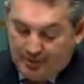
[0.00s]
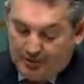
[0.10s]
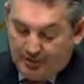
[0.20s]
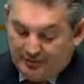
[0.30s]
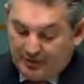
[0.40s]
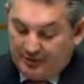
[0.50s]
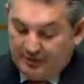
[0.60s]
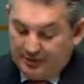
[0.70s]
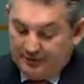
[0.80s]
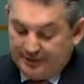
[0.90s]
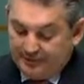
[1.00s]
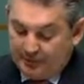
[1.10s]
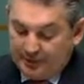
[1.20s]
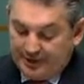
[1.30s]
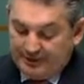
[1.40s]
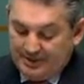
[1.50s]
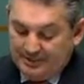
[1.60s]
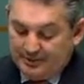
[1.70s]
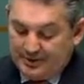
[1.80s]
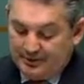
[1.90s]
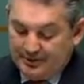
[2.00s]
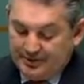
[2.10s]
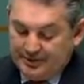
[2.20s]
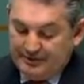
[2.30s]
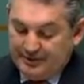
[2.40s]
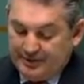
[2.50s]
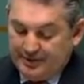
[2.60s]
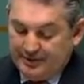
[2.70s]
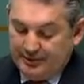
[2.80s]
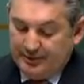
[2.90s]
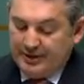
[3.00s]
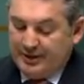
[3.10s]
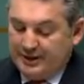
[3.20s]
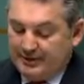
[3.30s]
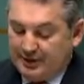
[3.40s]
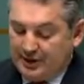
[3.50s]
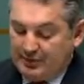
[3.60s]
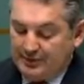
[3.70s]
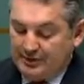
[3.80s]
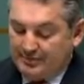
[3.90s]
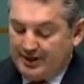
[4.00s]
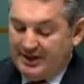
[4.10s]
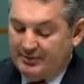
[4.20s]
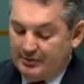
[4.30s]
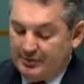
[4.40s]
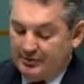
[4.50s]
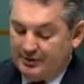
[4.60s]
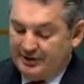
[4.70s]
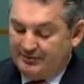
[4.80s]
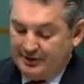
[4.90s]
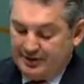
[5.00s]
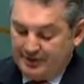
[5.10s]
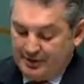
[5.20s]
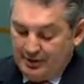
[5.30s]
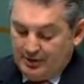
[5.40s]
While I firmly believe that working mums and dads could receive a better deal under the Coalition's paid parental leave plan,